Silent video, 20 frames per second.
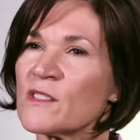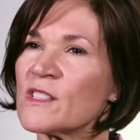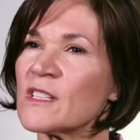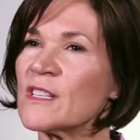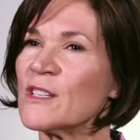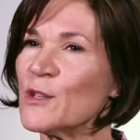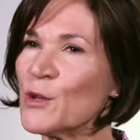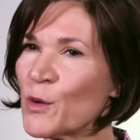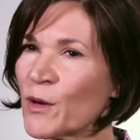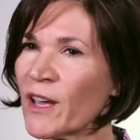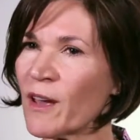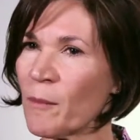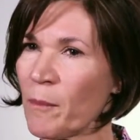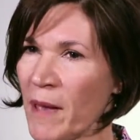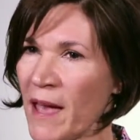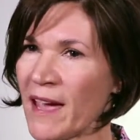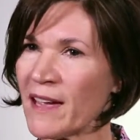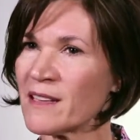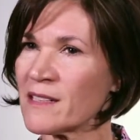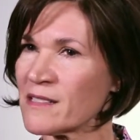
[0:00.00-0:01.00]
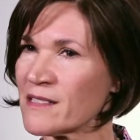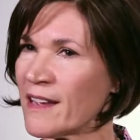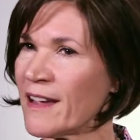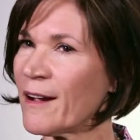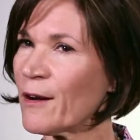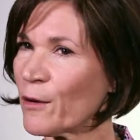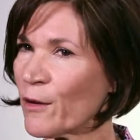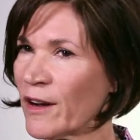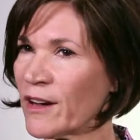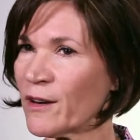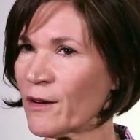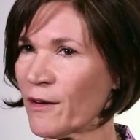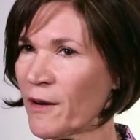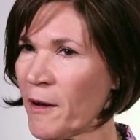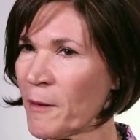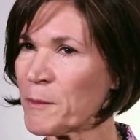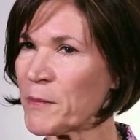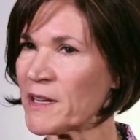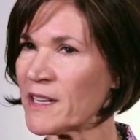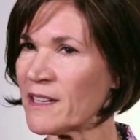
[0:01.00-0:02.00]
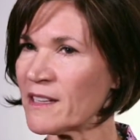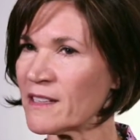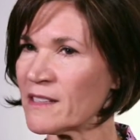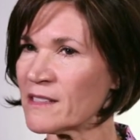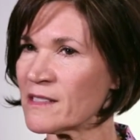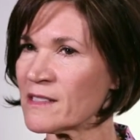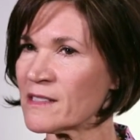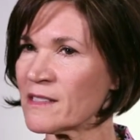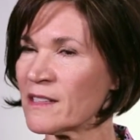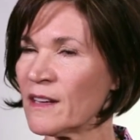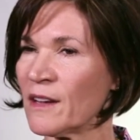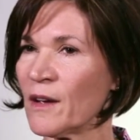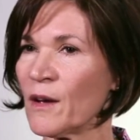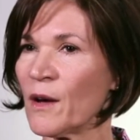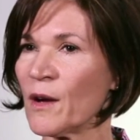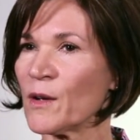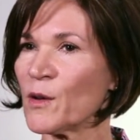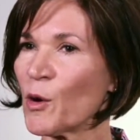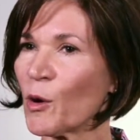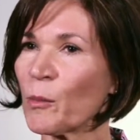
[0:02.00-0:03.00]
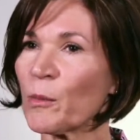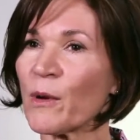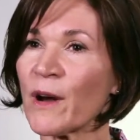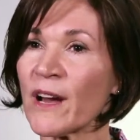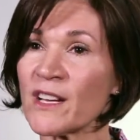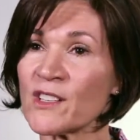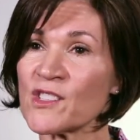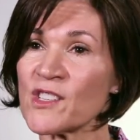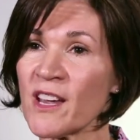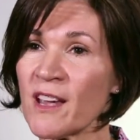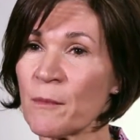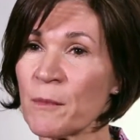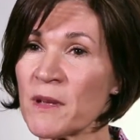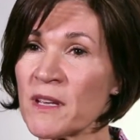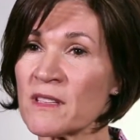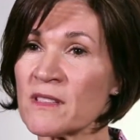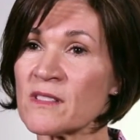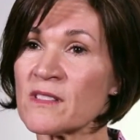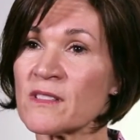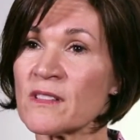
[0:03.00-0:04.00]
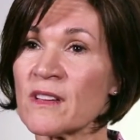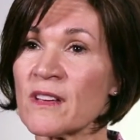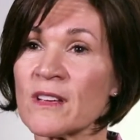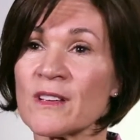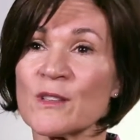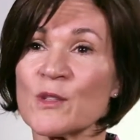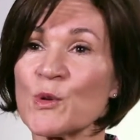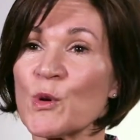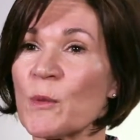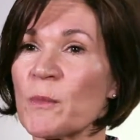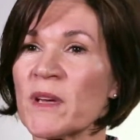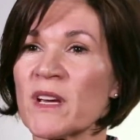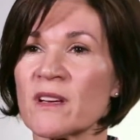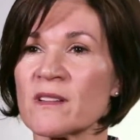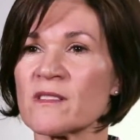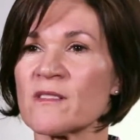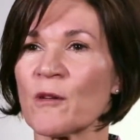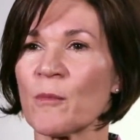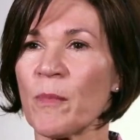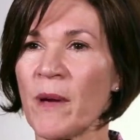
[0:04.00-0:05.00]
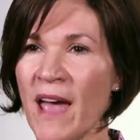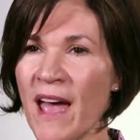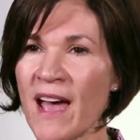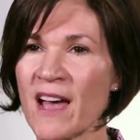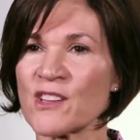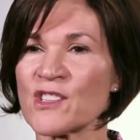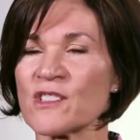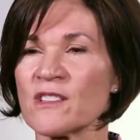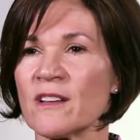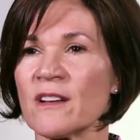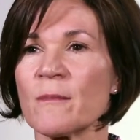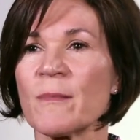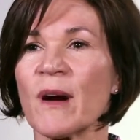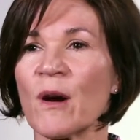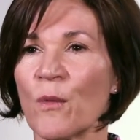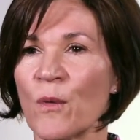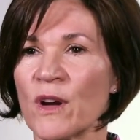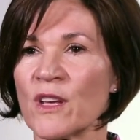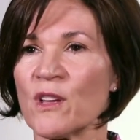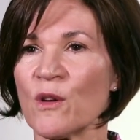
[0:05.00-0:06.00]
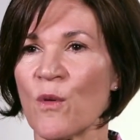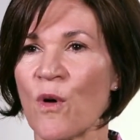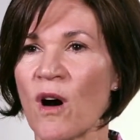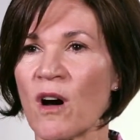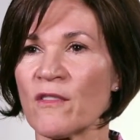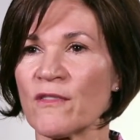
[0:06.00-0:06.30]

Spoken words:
You see, you get paid to say how great your company is. Your brand champions do it because they're passionate about what you